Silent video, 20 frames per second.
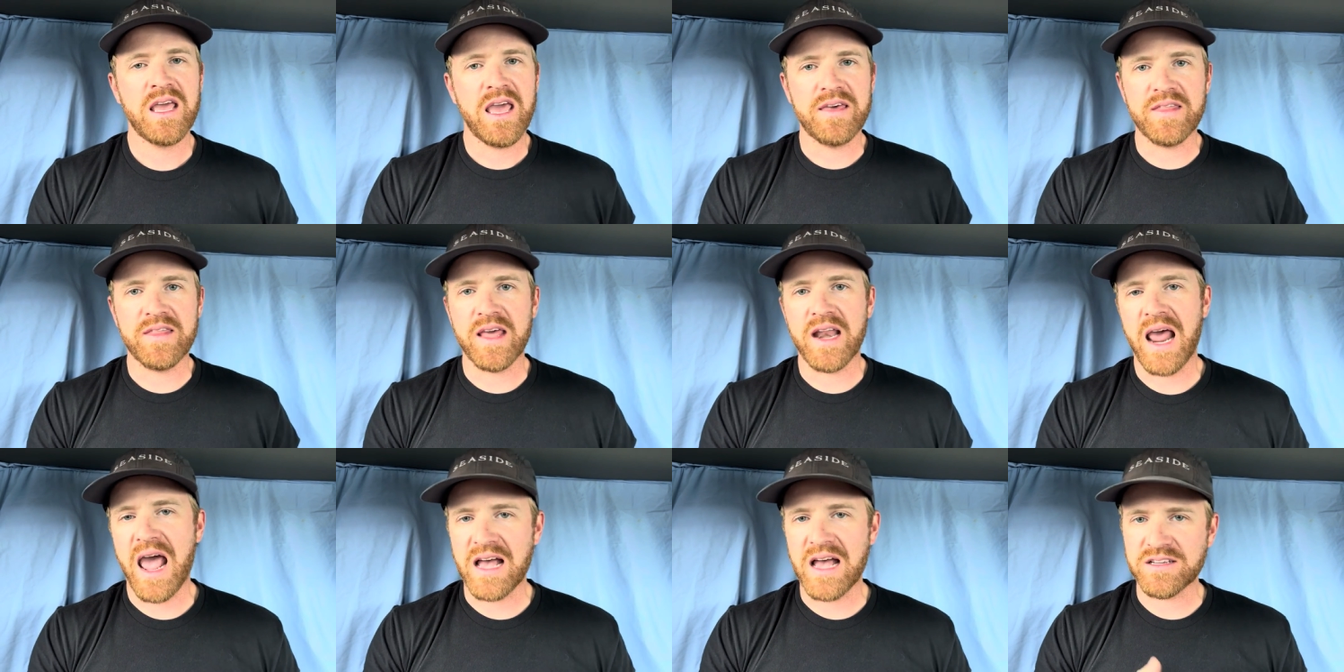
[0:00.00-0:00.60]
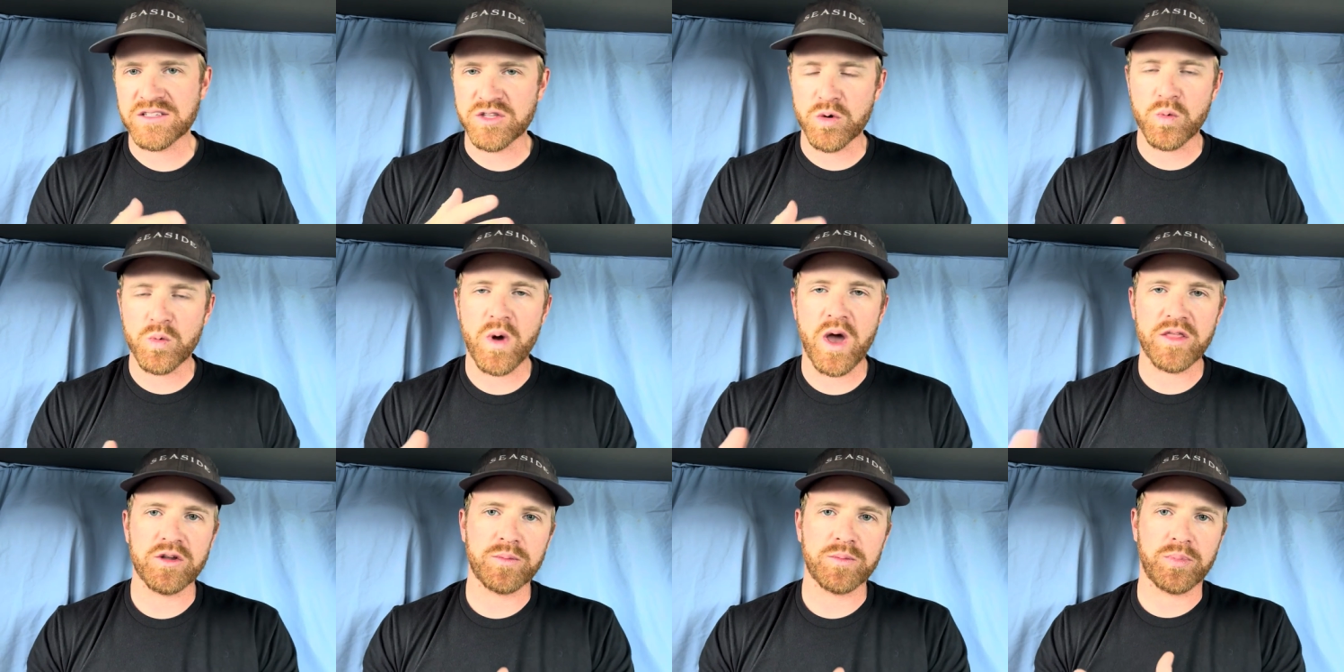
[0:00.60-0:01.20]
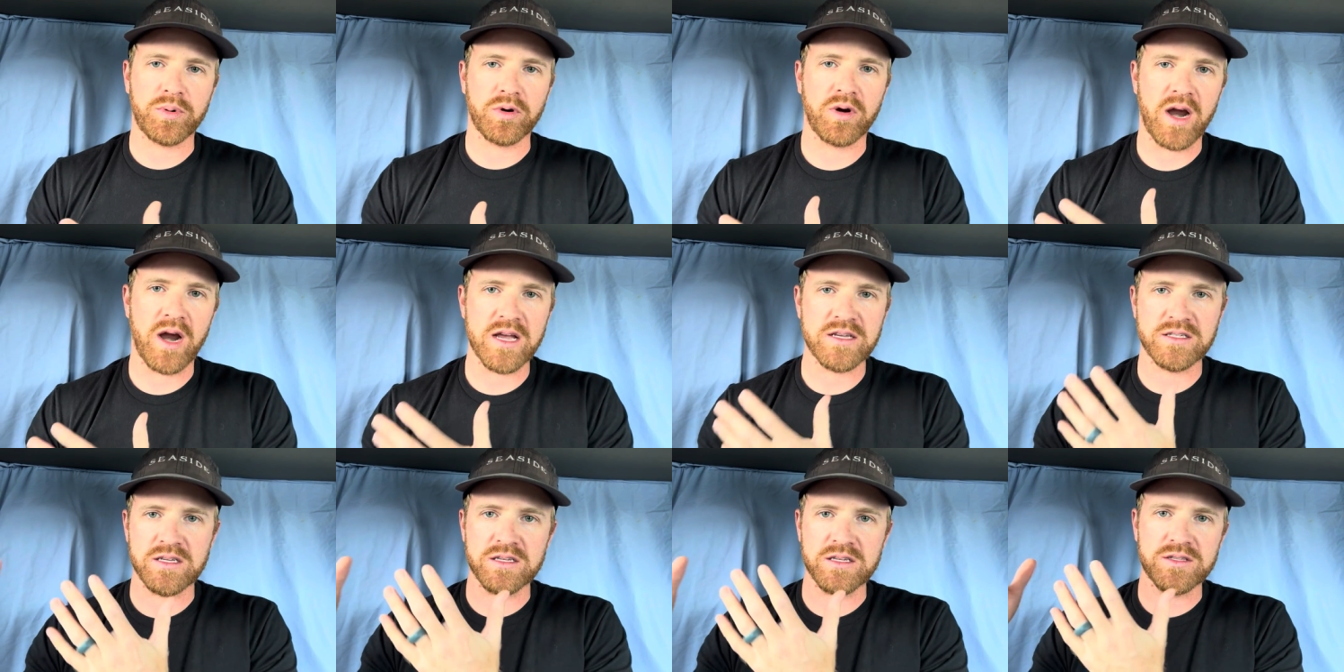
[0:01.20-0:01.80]
And then as the weather
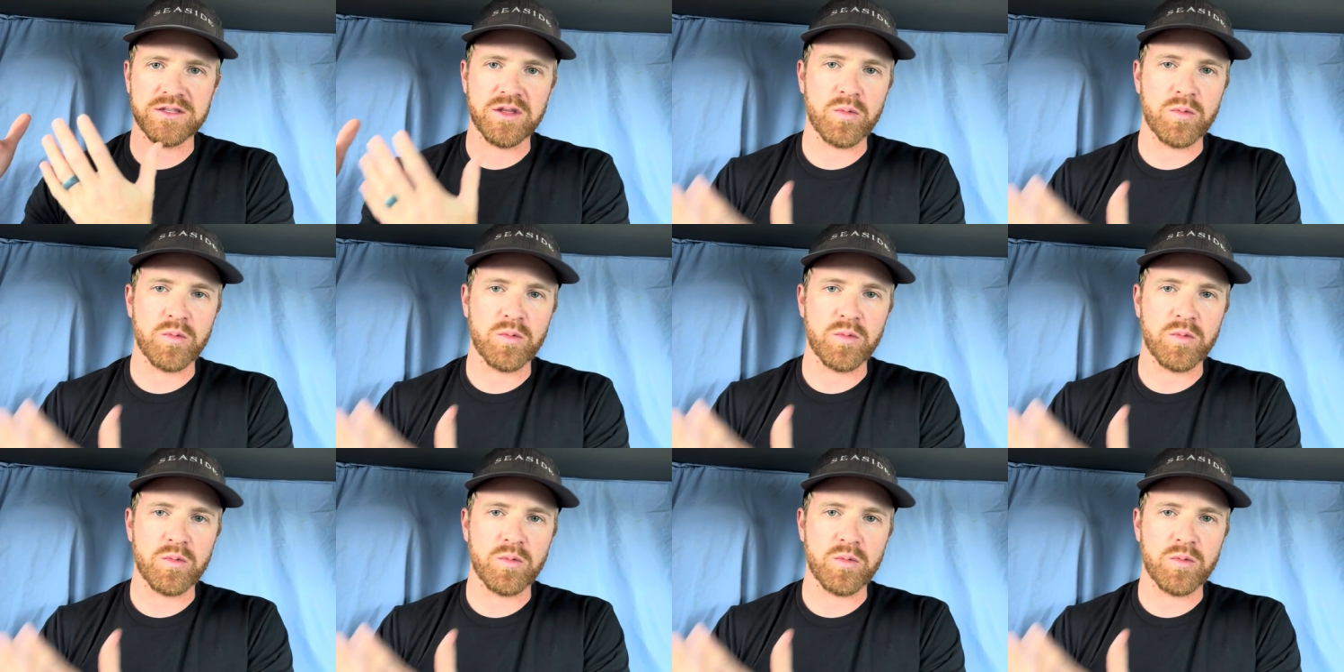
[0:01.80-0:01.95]
progresses,